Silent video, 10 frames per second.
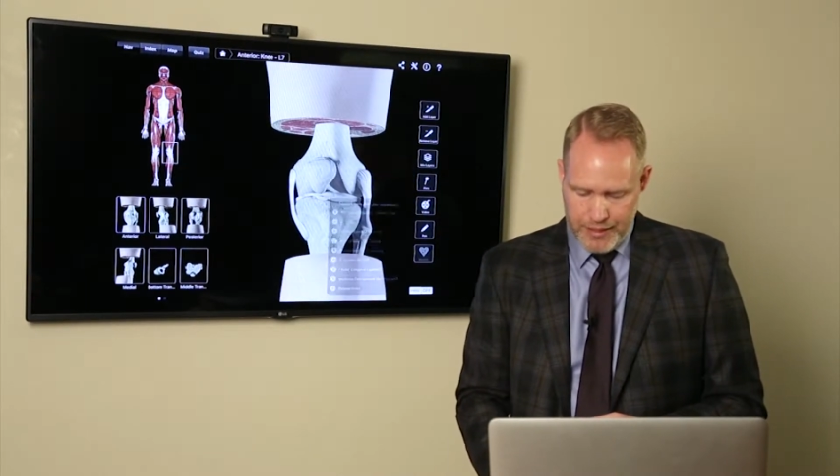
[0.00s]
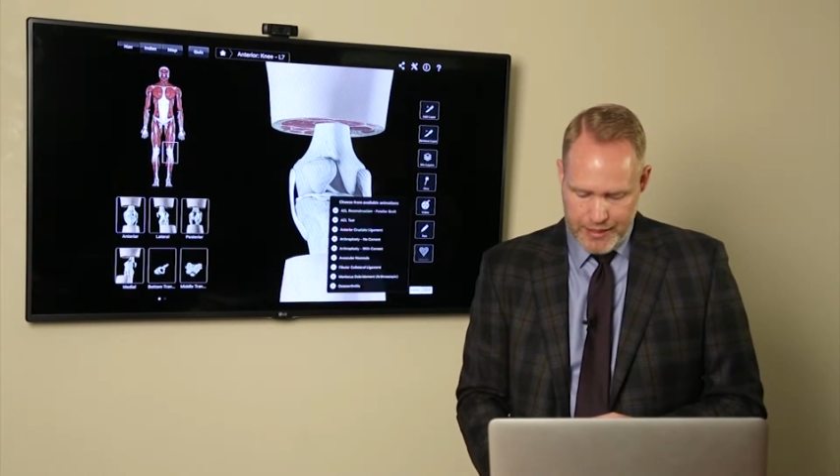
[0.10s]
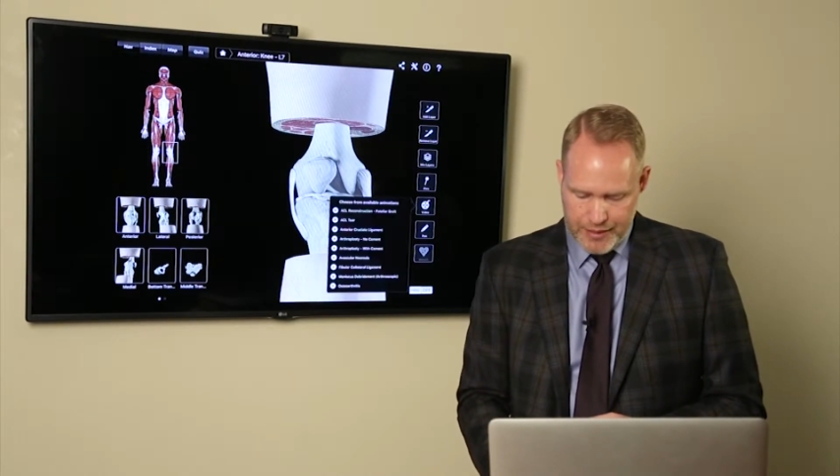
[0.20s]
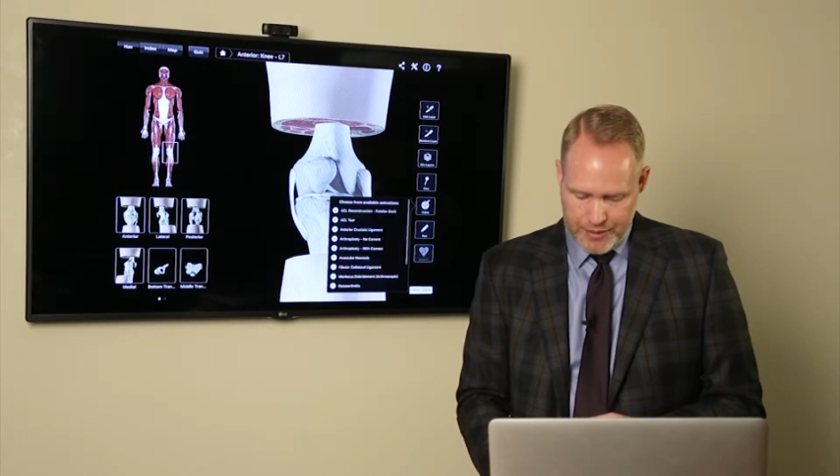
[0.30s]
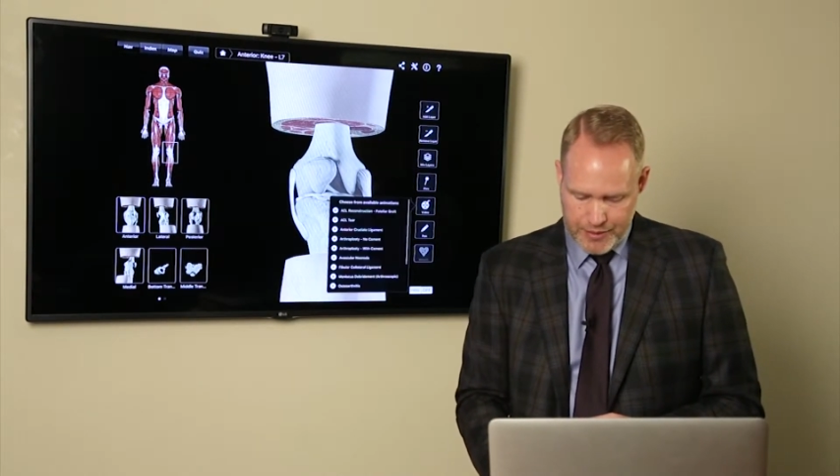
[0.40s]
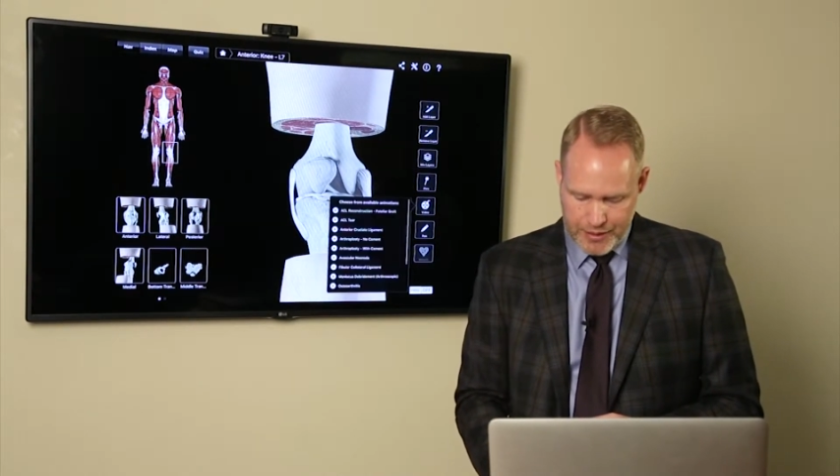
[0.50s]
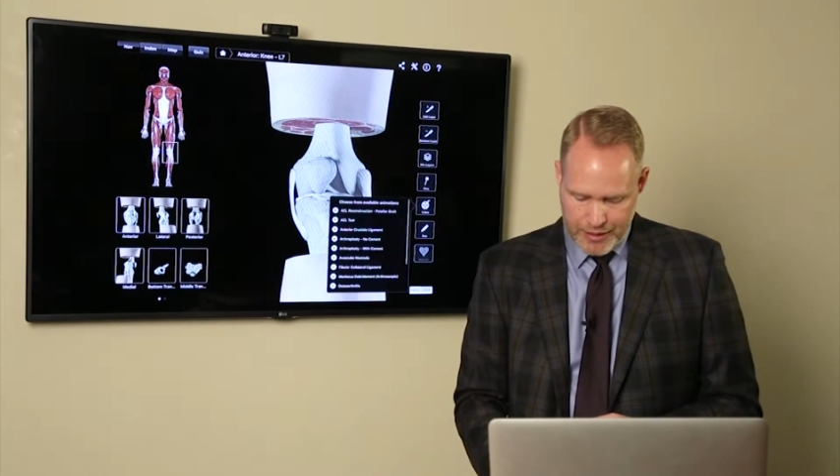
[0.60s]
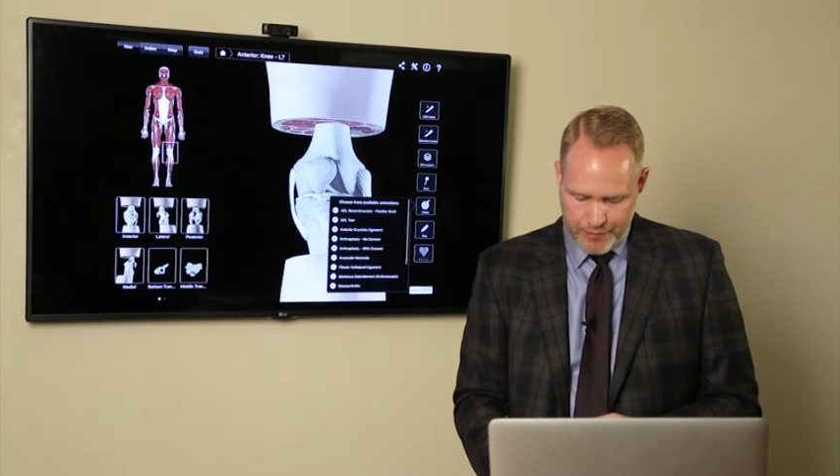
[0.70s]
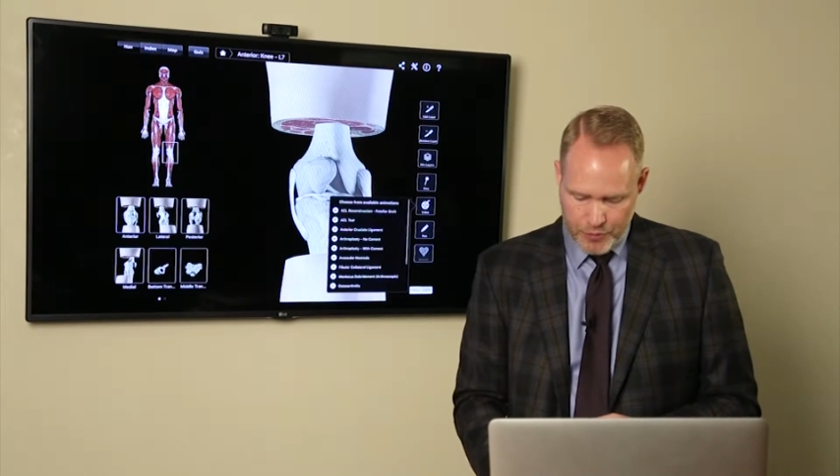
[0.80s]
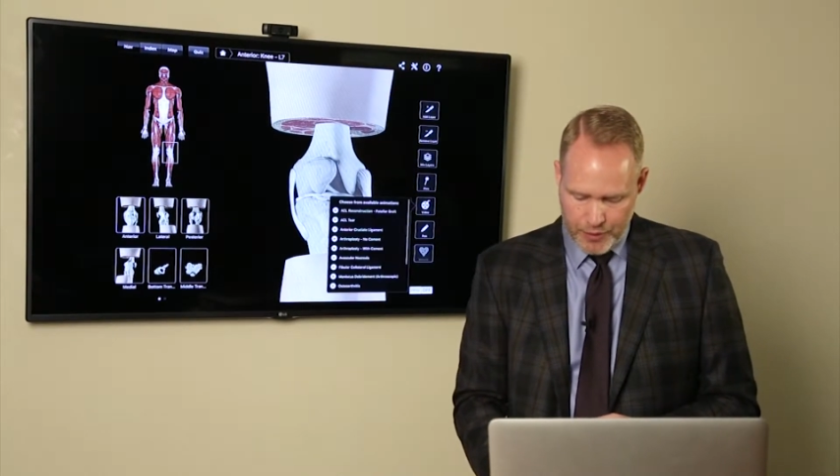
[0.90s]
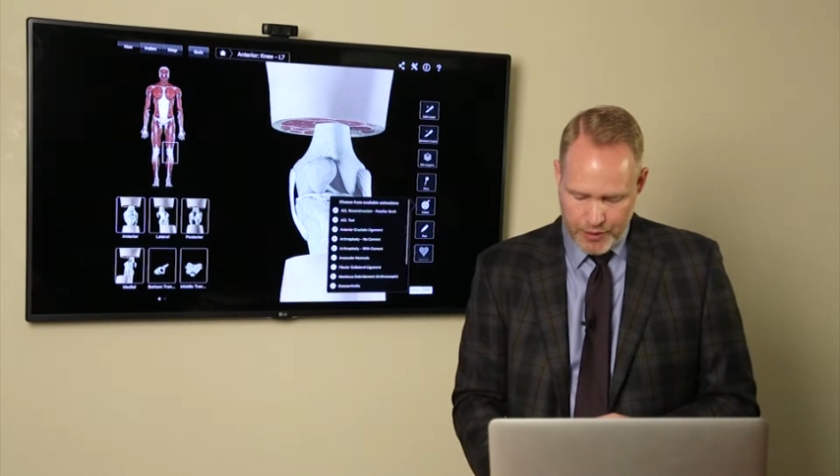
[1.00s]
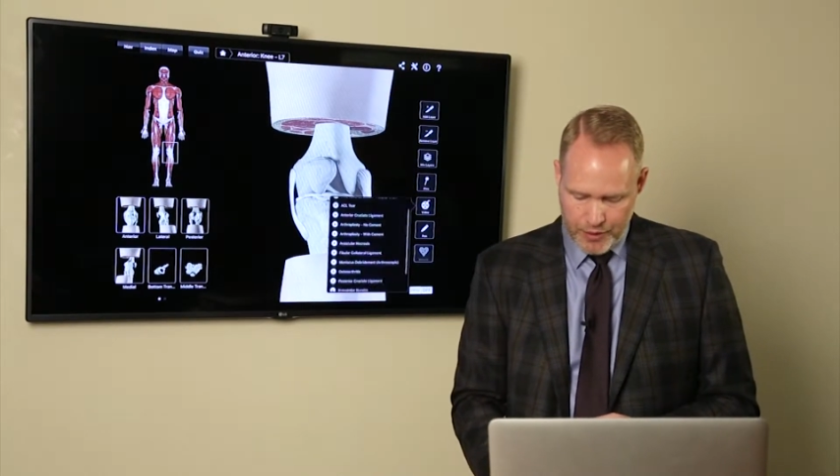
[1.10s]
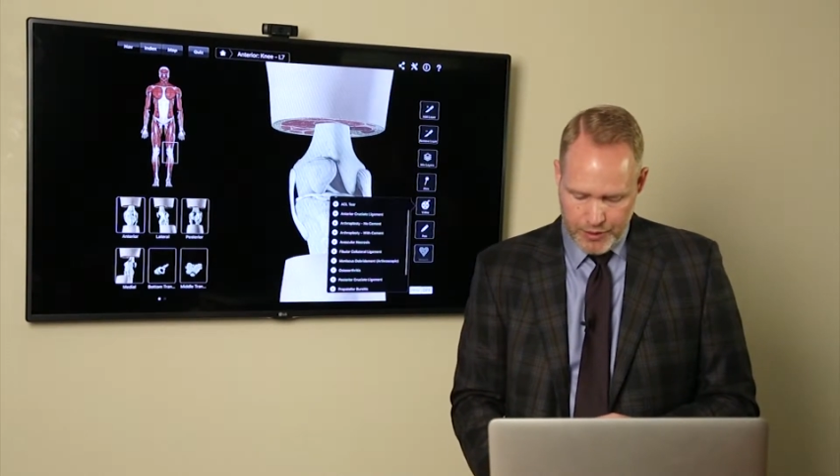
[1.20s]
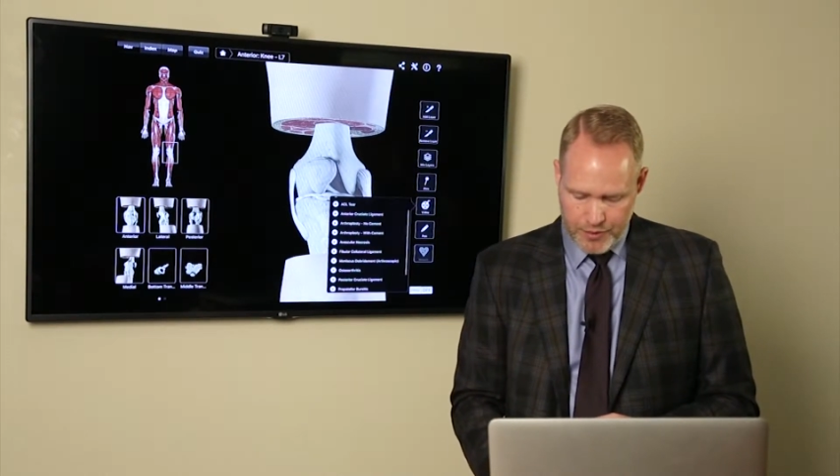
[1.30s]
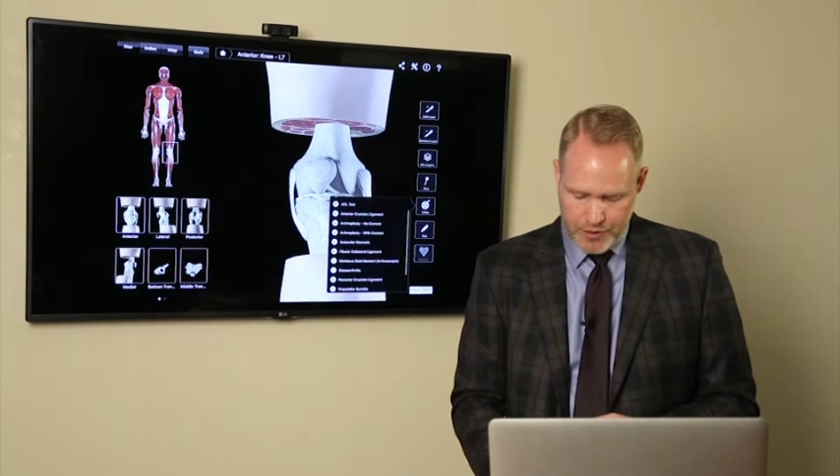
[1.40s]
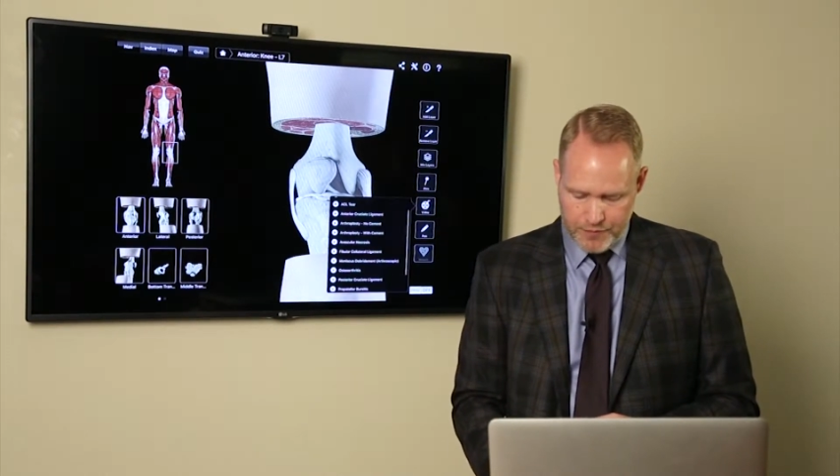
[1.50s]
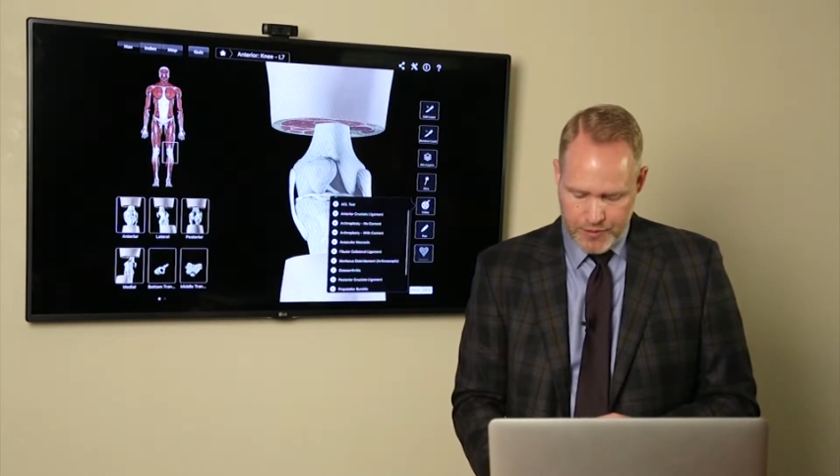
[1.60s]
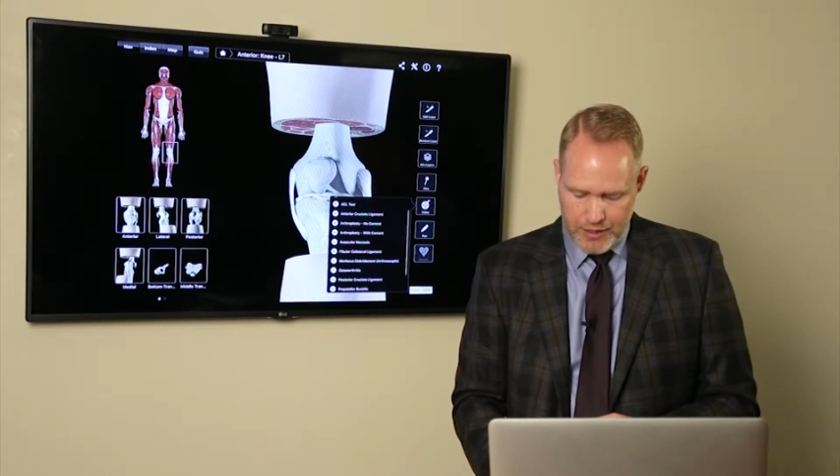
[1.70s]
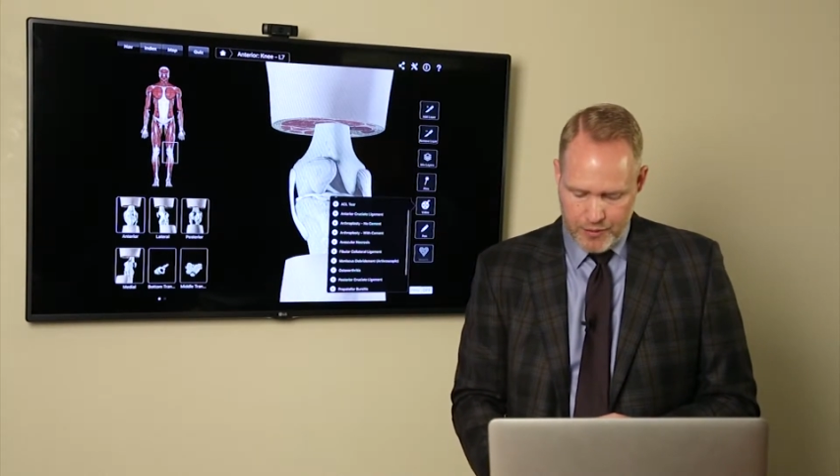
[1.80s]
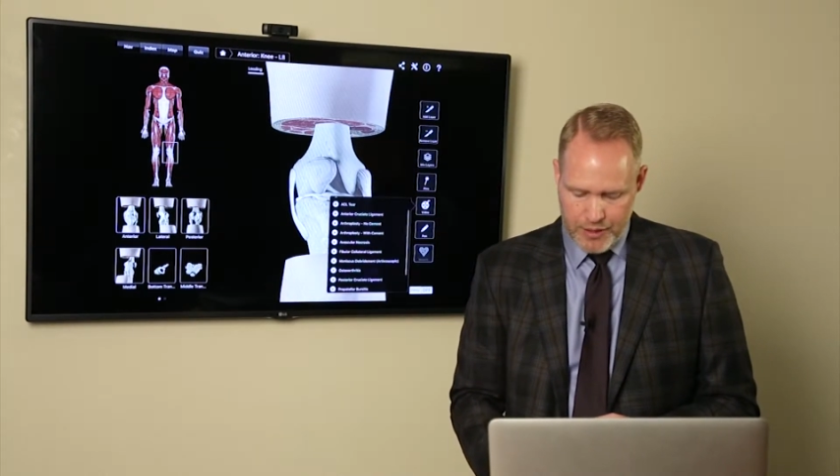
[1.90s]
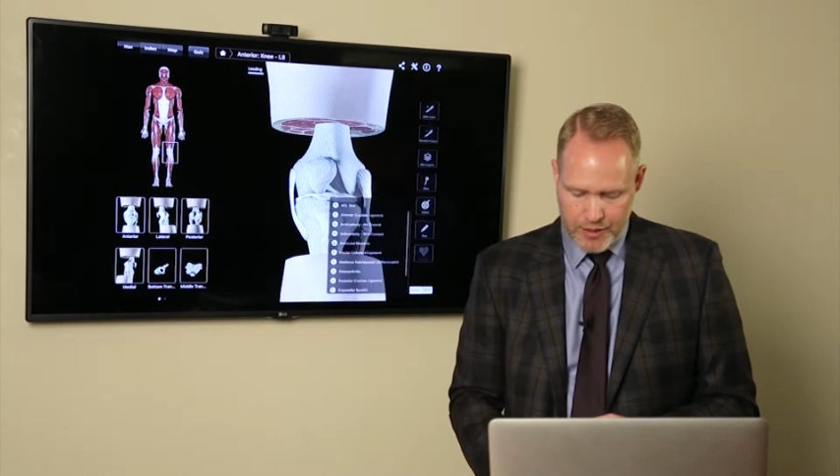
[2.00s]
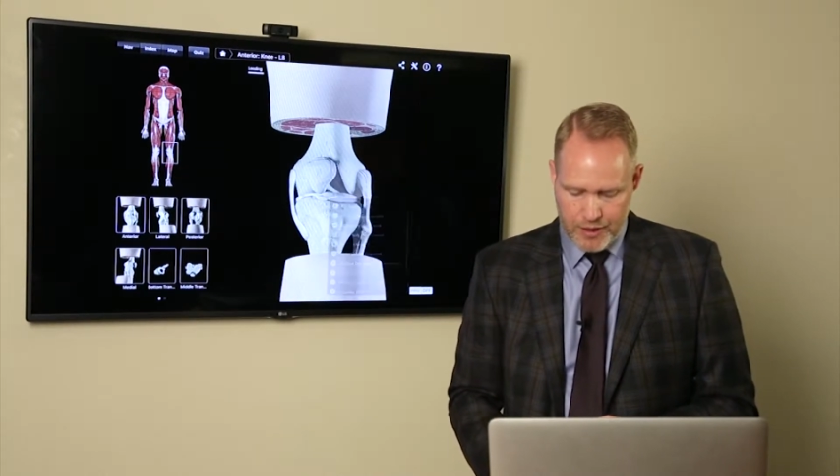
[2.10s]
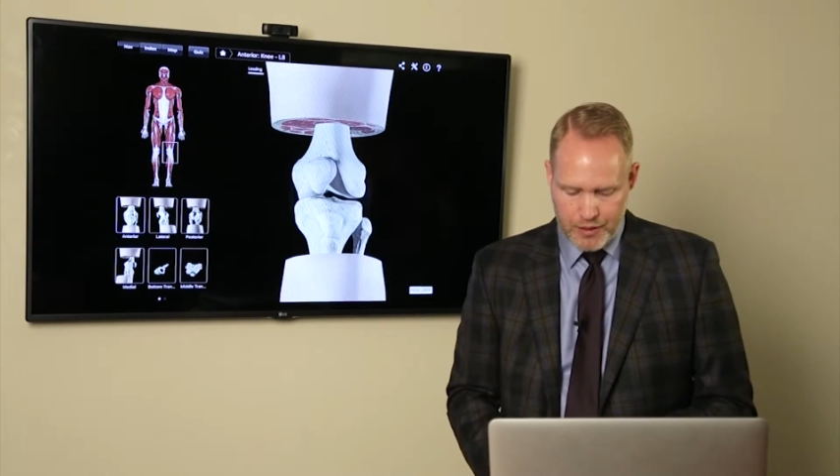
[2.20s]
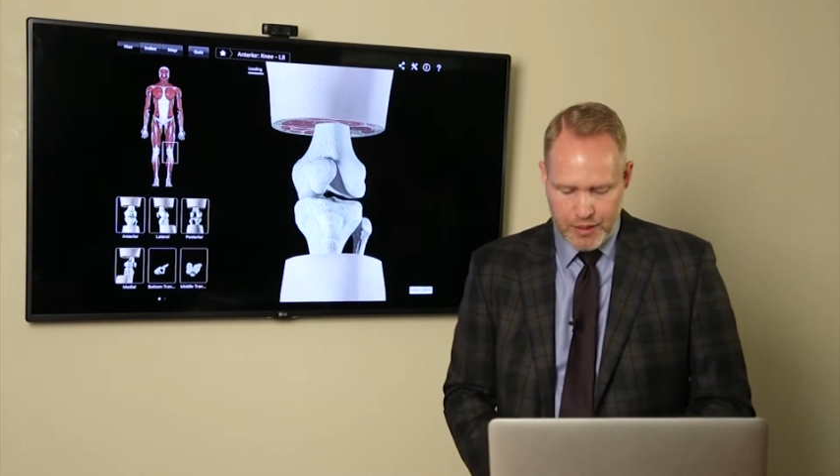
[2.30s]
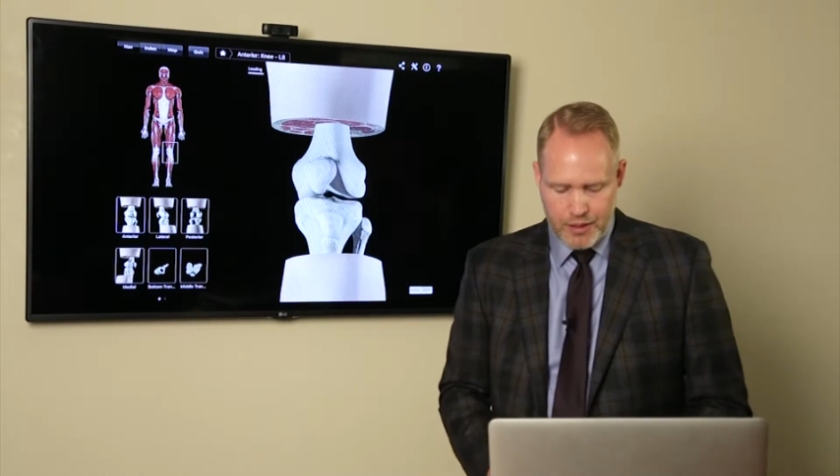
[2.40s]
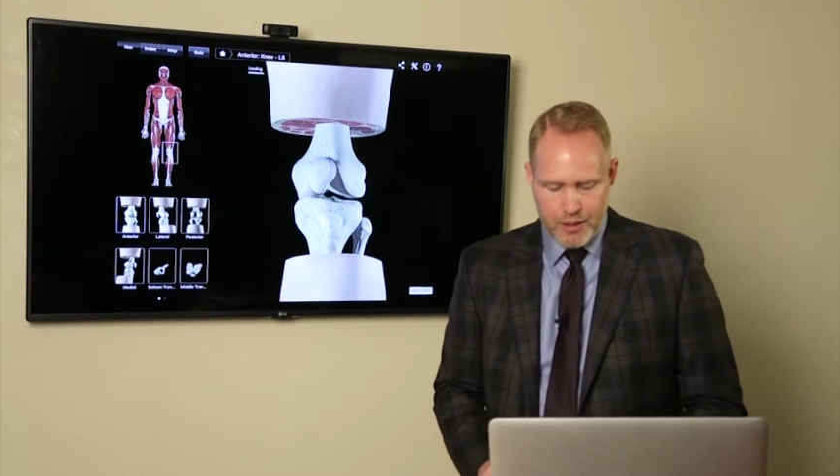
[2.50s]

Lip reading: is we're going to look at this video here